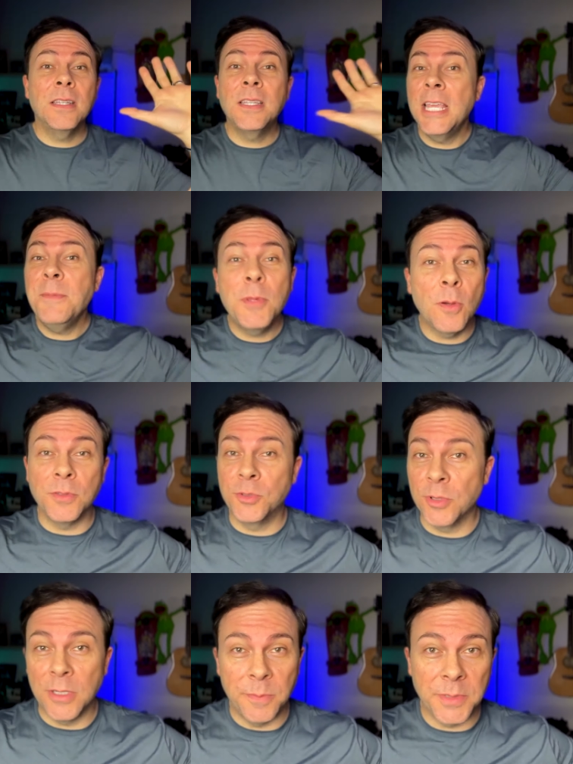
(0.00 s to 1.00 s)
Keep those
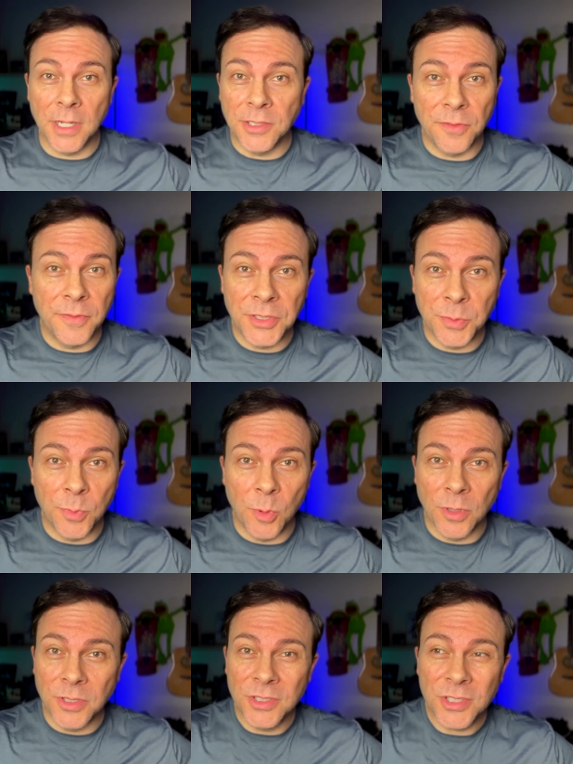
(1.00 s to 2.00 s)
dreams on your vision
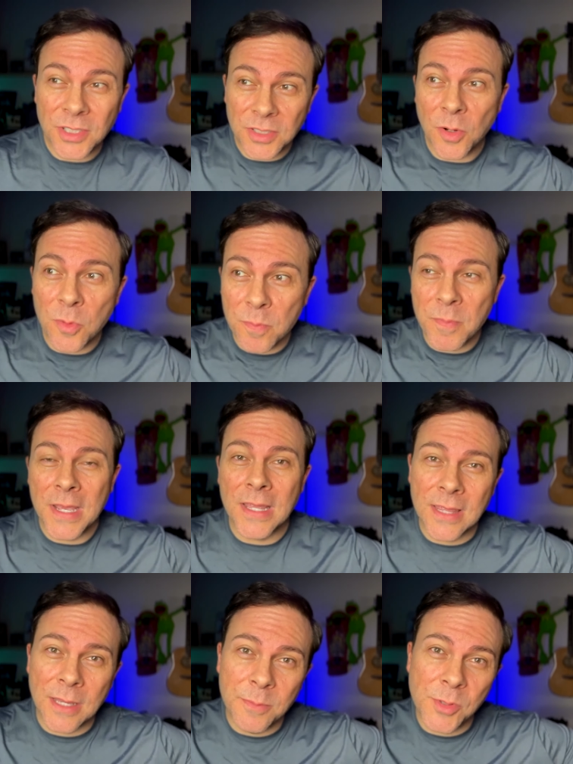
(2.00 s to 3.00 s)
board. Just don't make
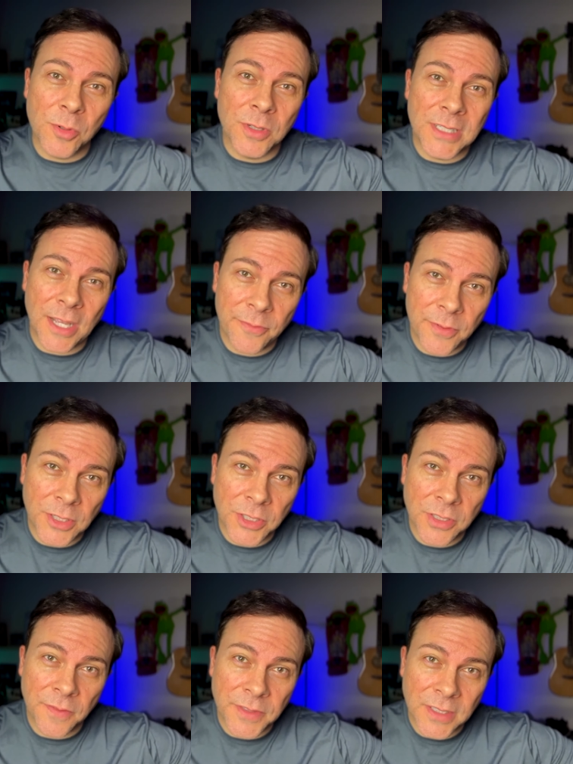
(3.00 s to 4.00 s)
them your
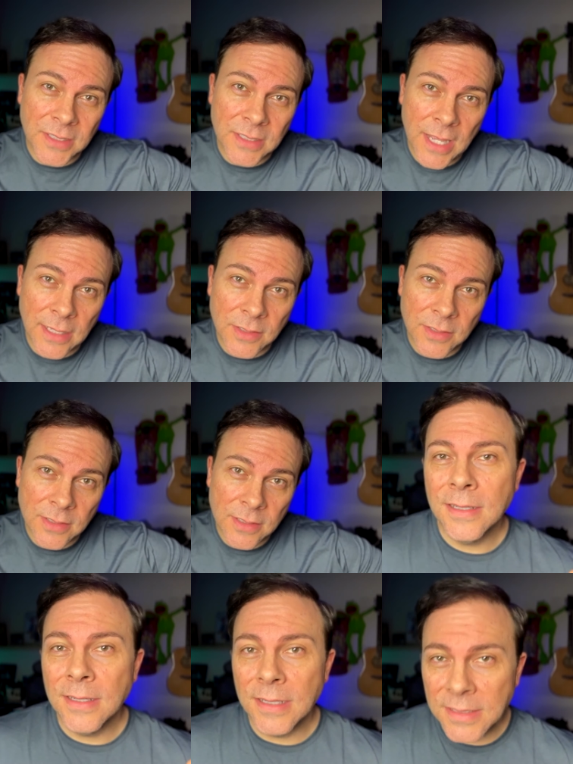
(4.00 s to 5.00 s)
definition of success.
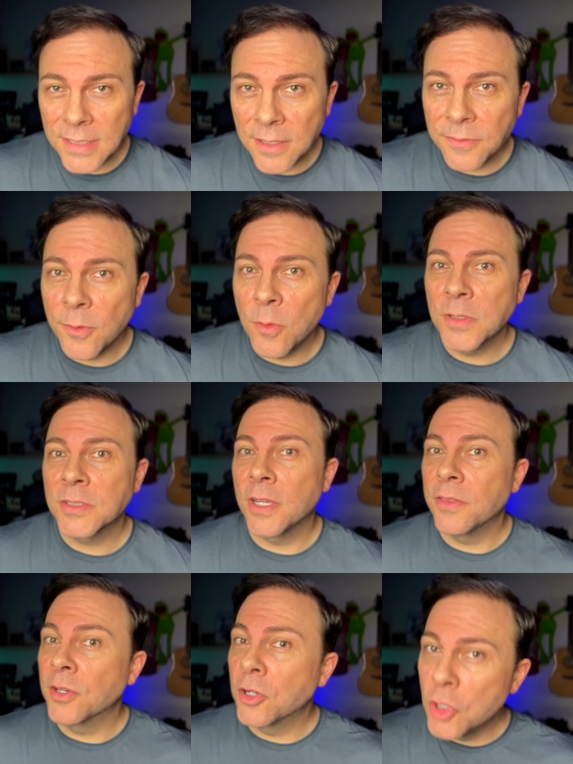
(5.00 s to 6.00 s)
Instead, focus
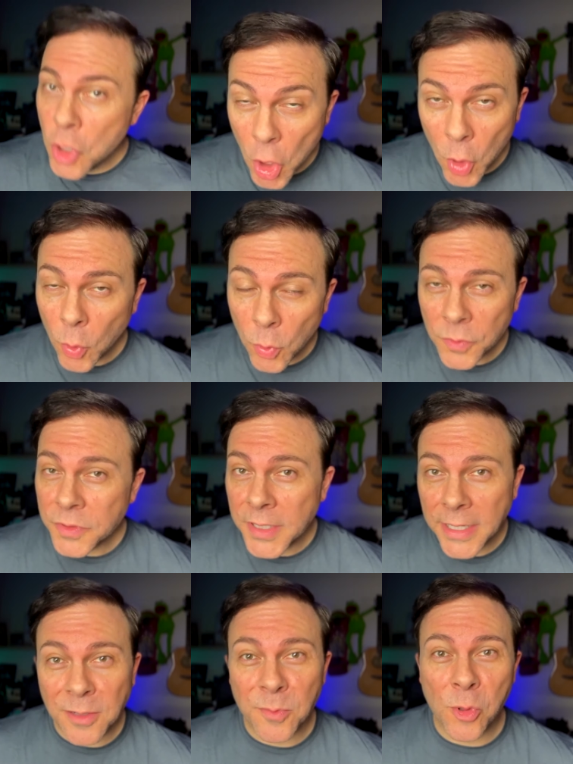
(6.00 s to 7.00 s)
on the goals
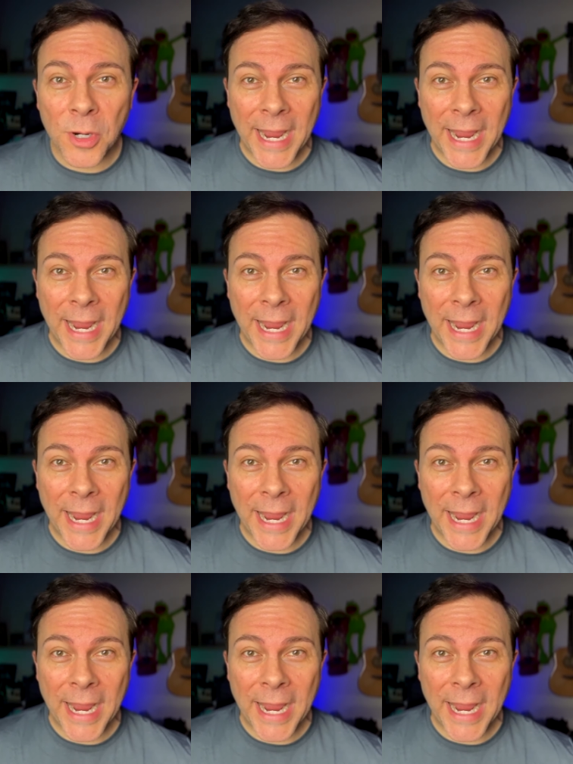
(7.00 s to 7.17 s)
that are more